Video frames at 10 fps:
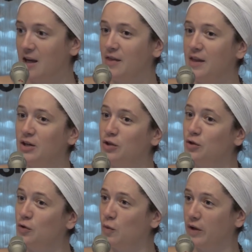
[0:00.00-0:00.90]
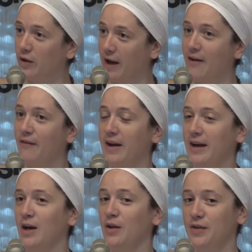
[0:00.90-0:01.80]
then you will have a
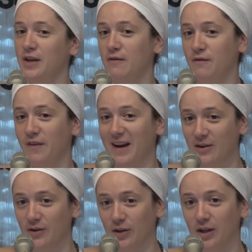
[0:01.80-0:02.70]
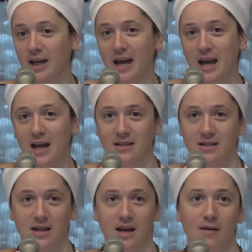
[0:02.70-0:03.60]
healthy, vital,
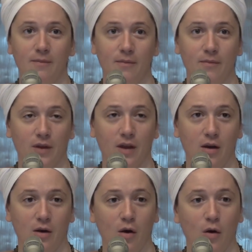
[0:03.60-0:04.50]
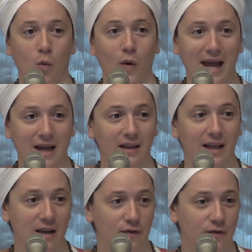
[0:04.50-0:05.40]
and awake
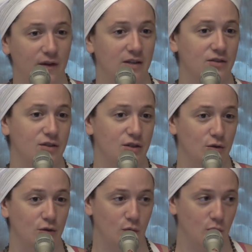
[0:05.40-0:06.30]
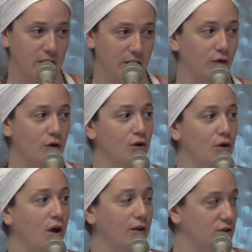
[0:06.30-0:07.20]
life into whatever
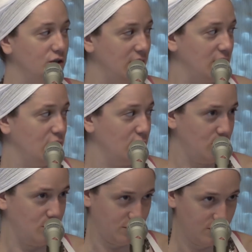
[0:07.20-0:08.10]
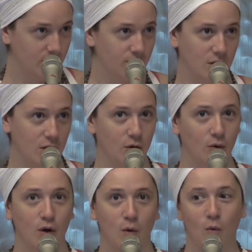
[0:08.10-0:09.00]
chronology you
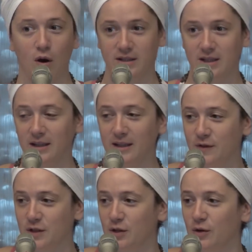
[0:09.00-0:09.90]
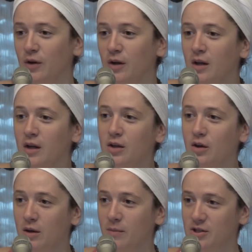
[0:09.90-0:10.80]
want to live to.
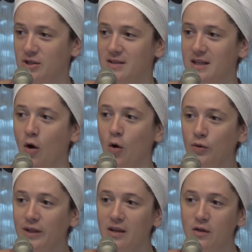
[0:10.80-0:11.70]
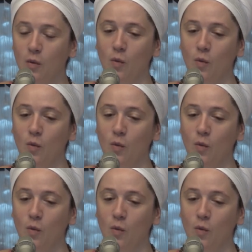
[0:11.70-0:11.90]
Yogi Bhajan said, only in the